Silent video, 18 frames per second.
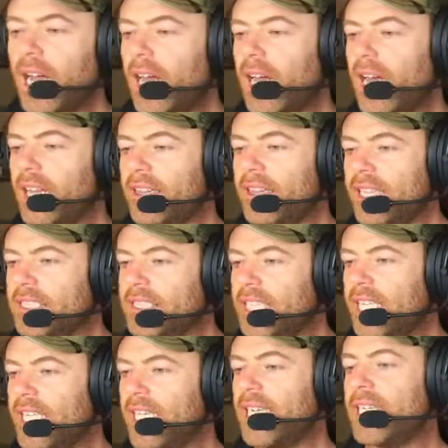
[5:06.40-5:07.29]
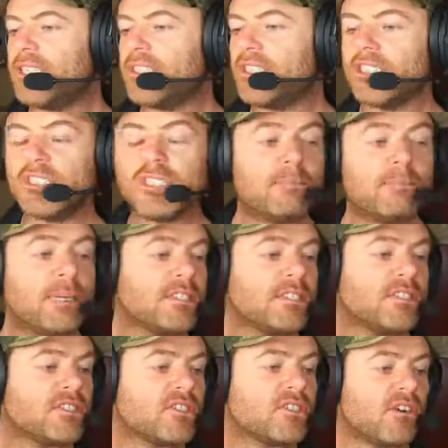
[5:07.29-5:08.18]
This here is just a
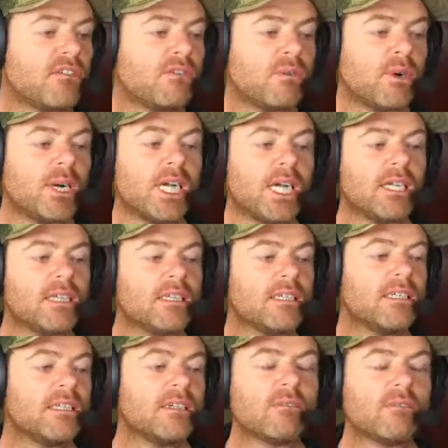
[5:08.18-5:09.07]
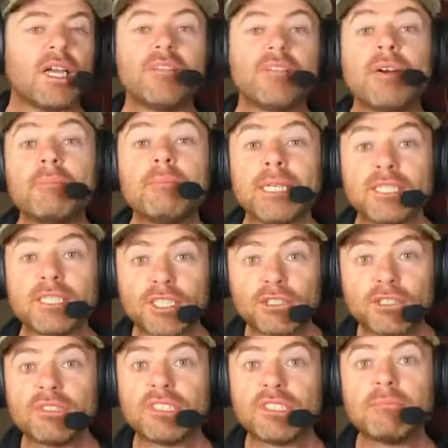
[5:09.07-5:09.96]
piece of software. Right, if I'm being
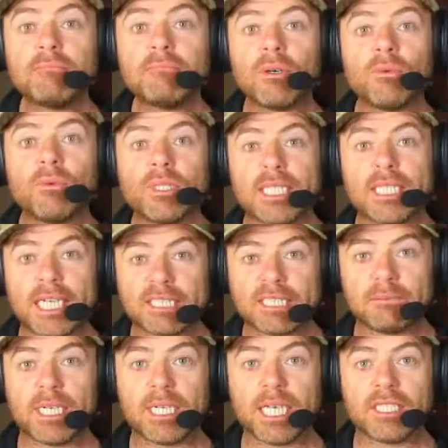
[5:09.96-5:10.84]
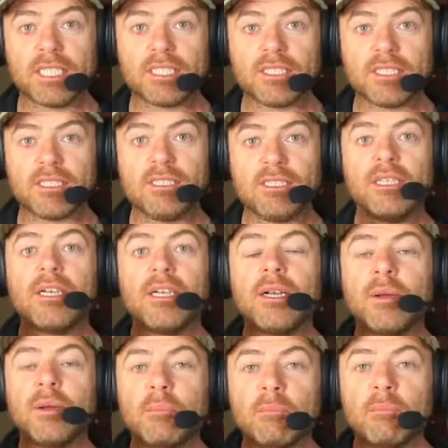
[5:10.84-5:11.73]
too simple with the explanation,
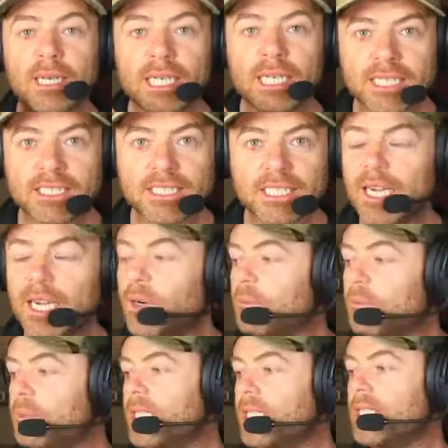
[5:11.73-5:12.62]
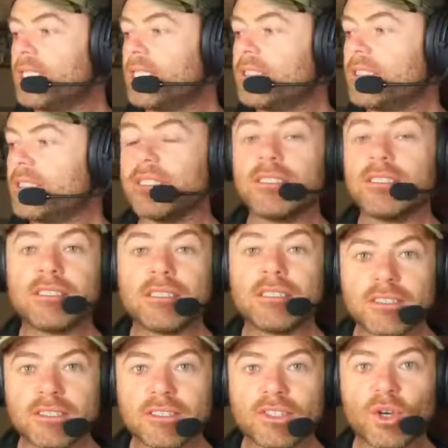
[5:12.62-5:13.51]
please tell me to
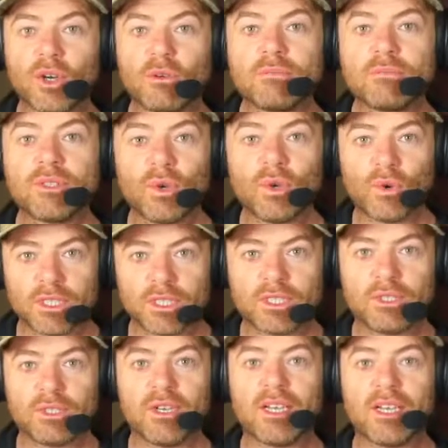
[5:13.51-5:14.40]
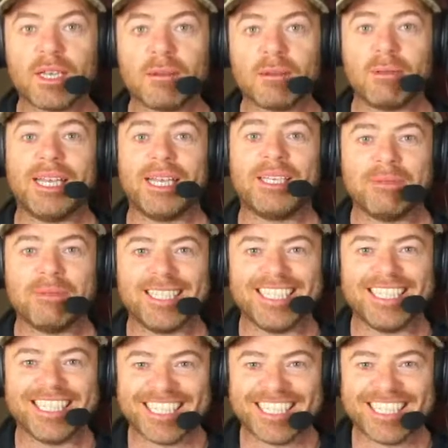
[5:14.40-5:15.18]
stop talking to you like a baby.